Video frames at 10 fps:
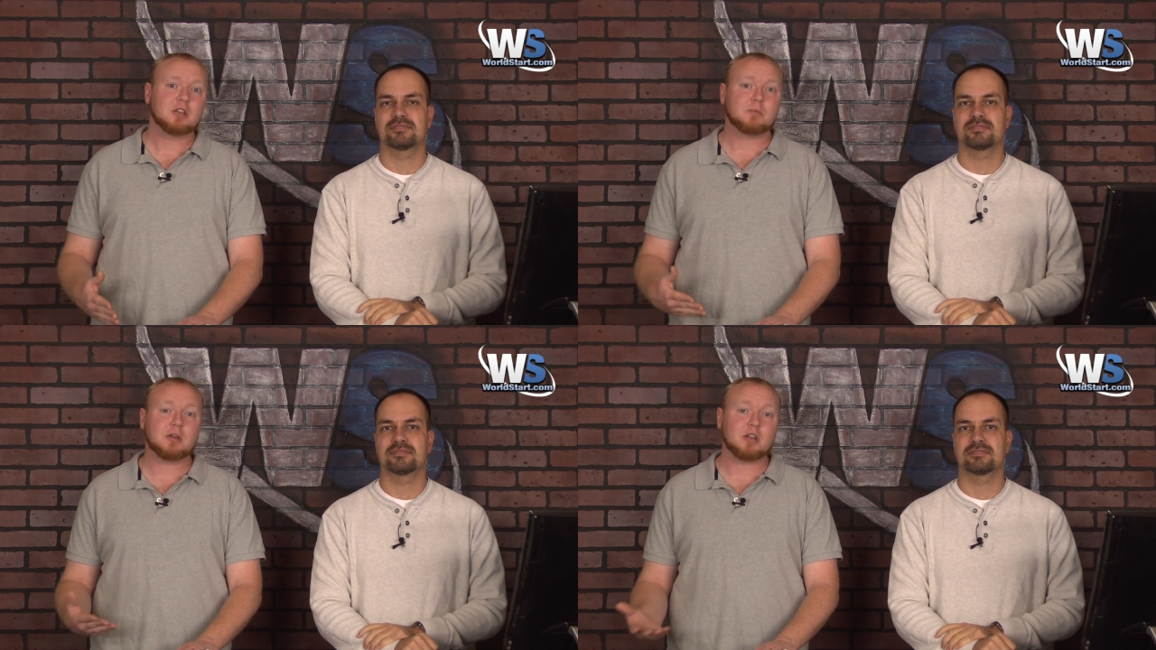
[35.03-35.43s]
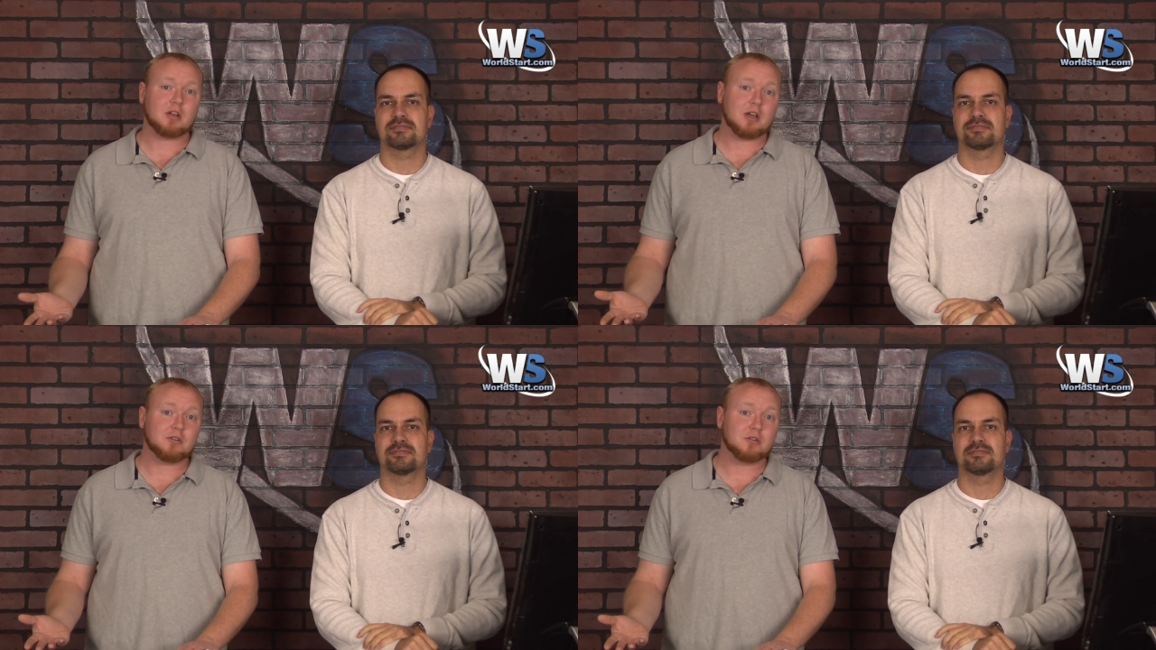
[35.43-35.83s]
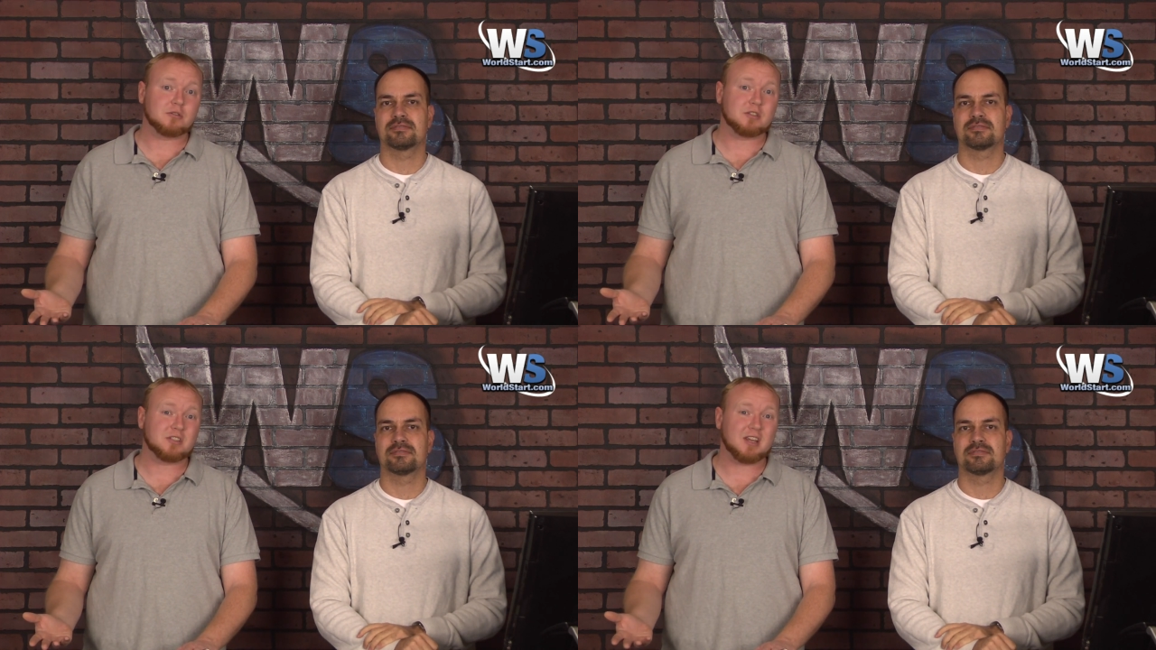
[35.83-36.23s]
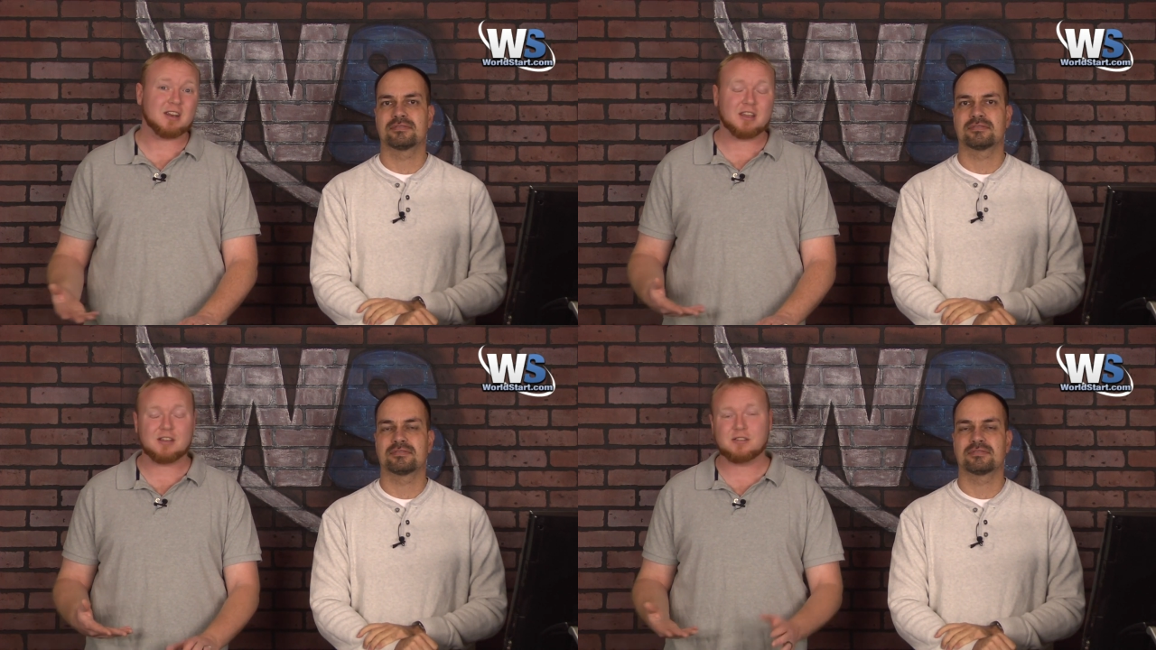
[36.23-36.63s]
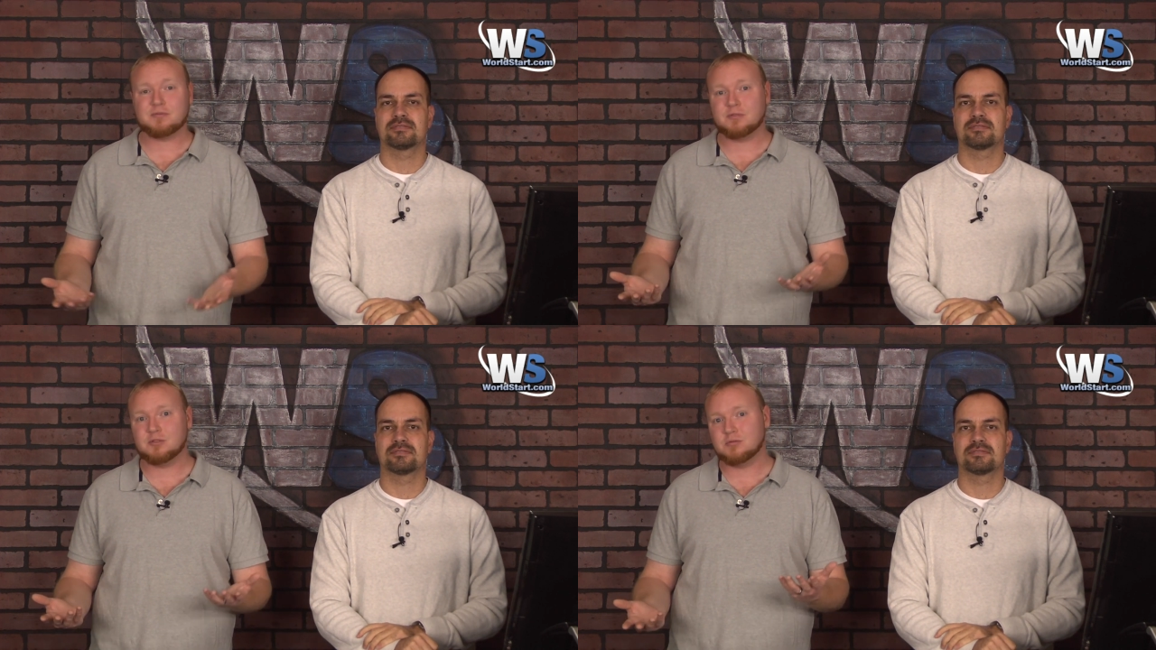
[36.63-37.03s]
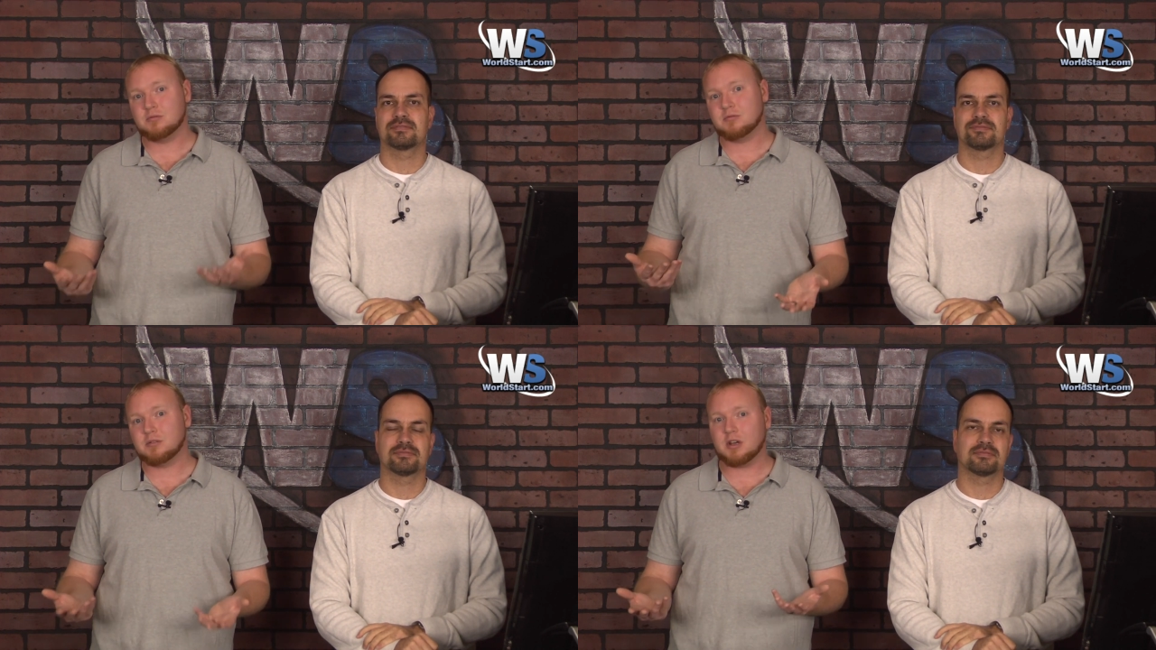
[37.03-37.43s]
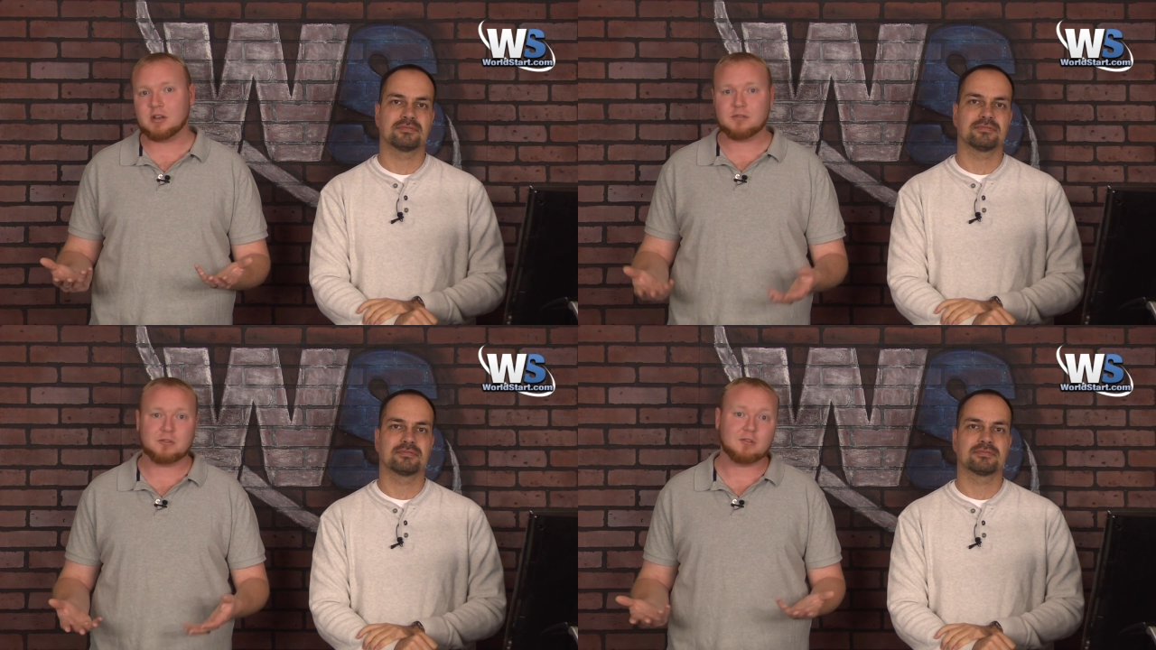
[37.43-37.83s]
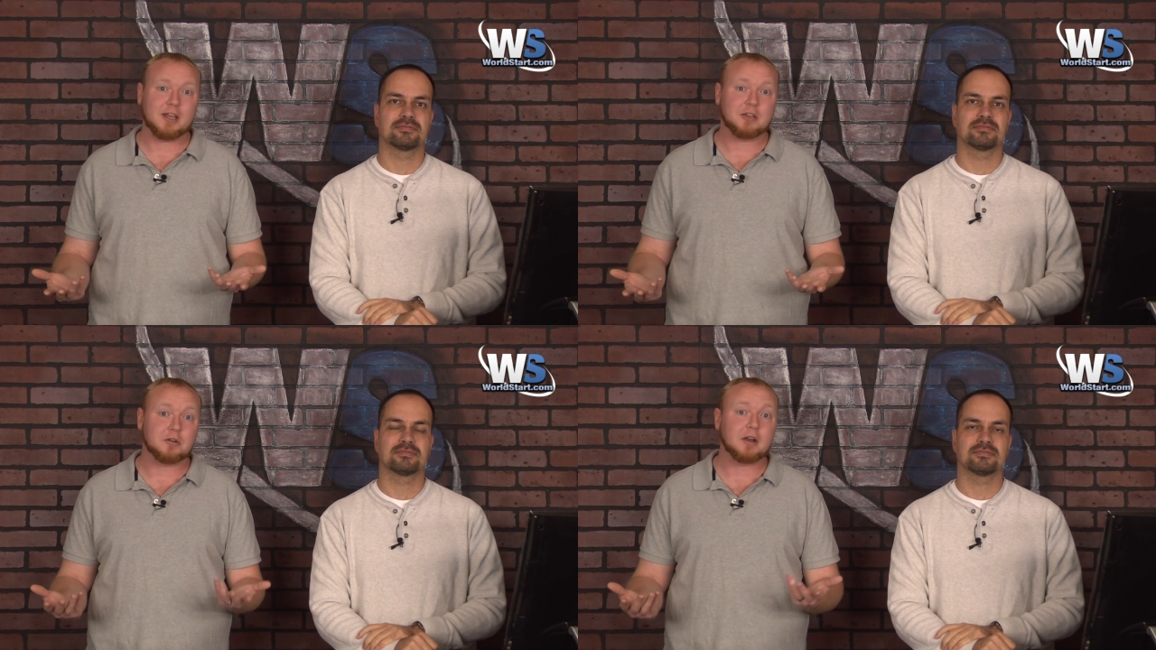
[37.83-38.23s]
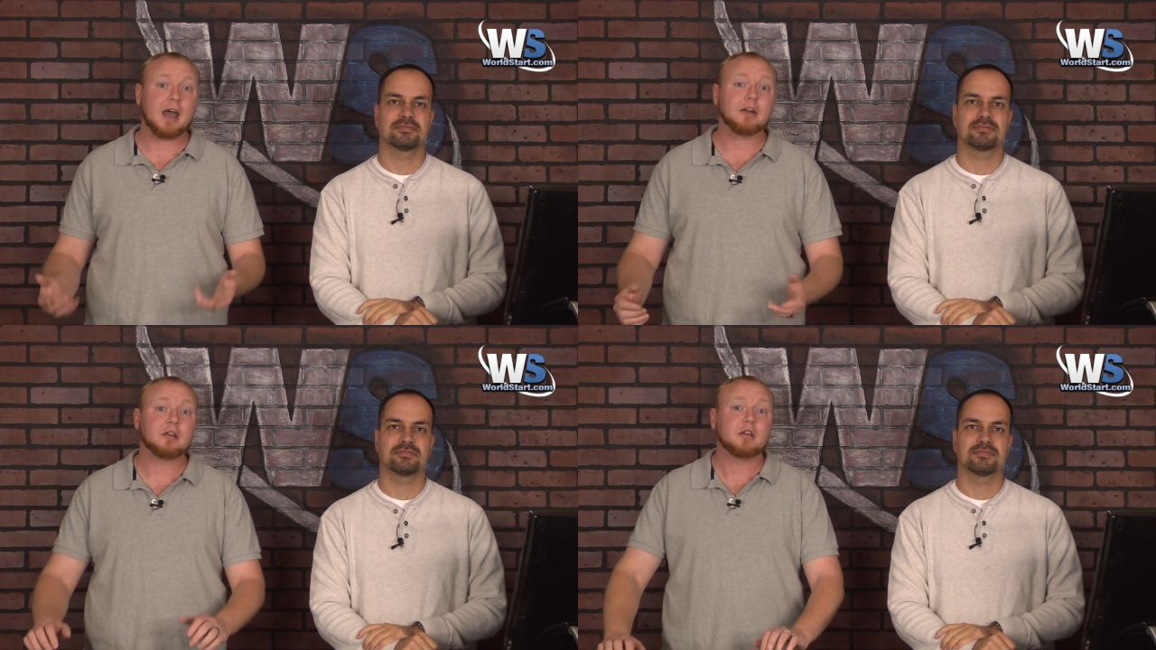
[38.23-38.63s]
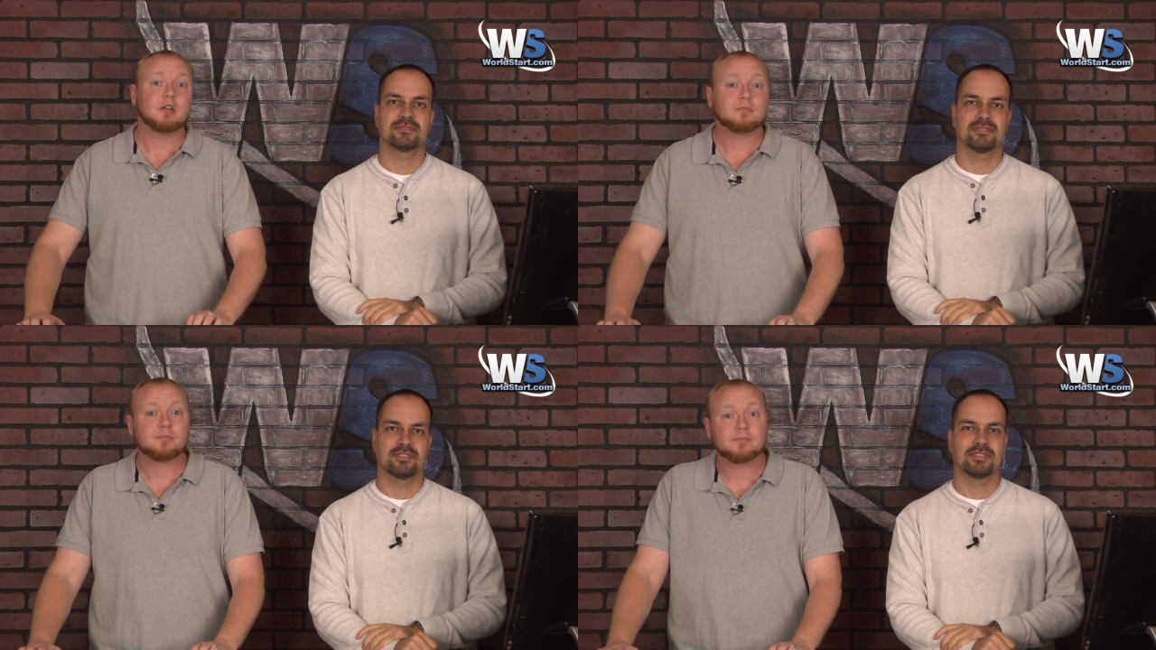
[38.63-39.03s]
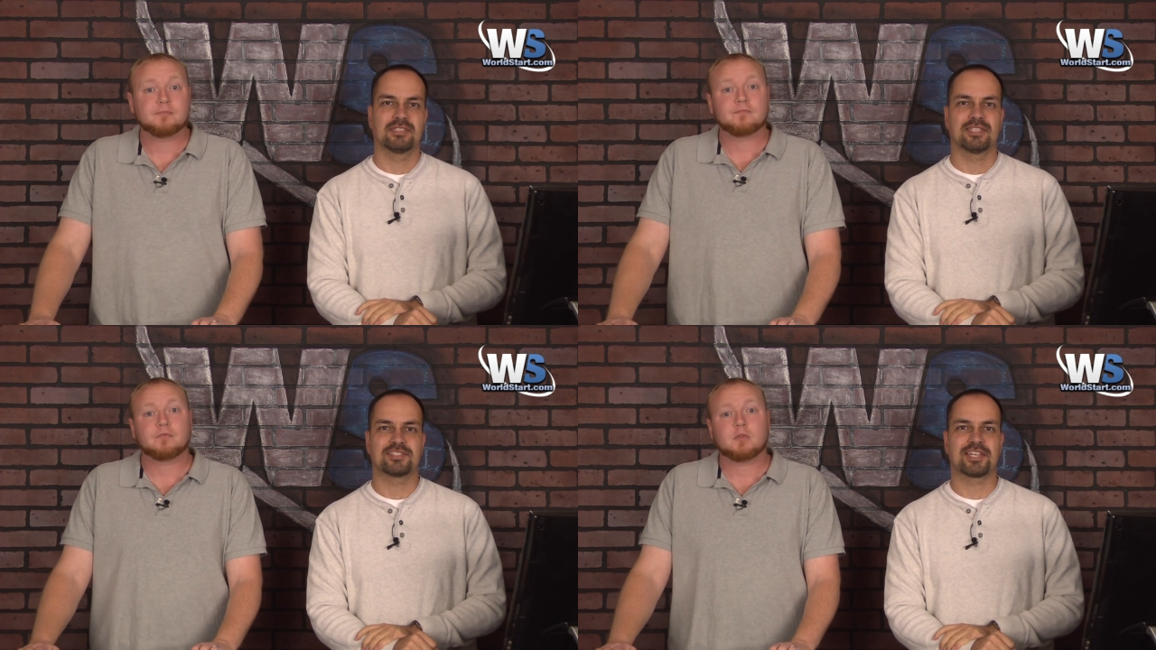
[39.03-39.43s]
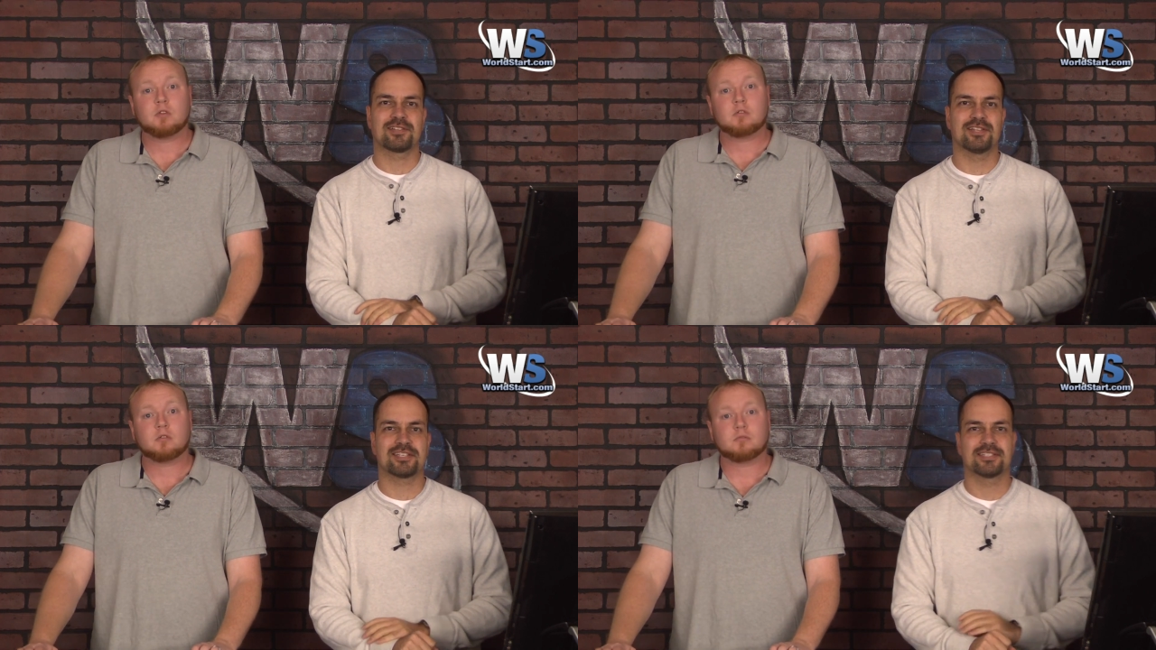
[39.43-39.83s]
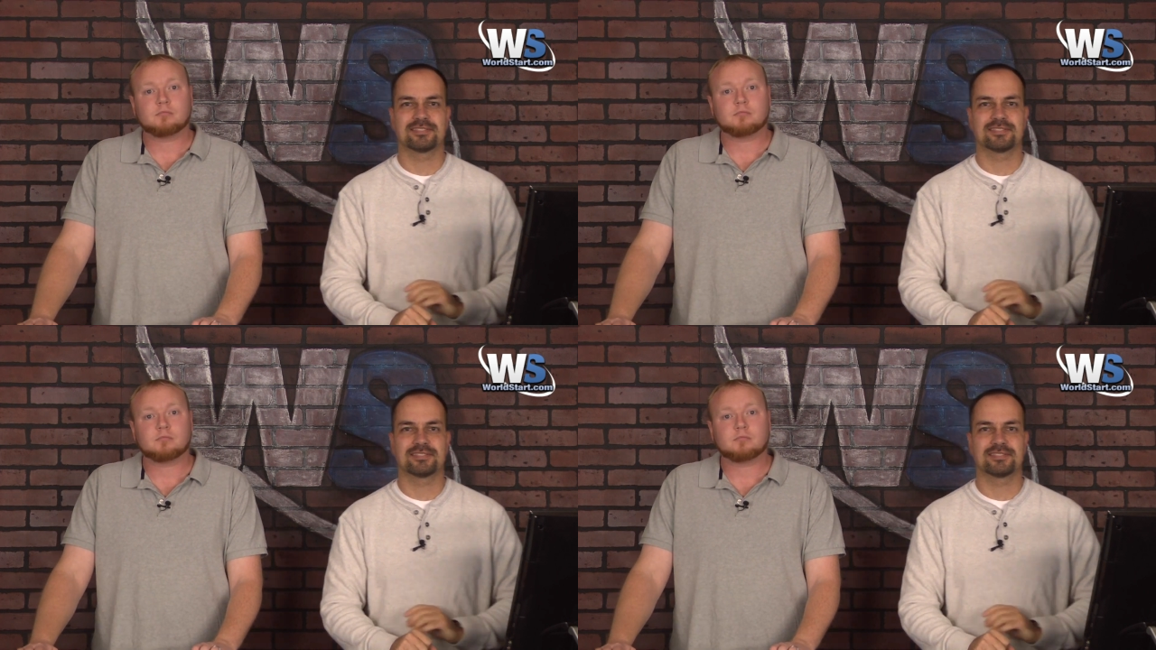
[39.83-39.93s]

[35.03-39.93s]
Speaker 1: depending on how yours is set and if you, uh, if you like it or not. Let's take a look.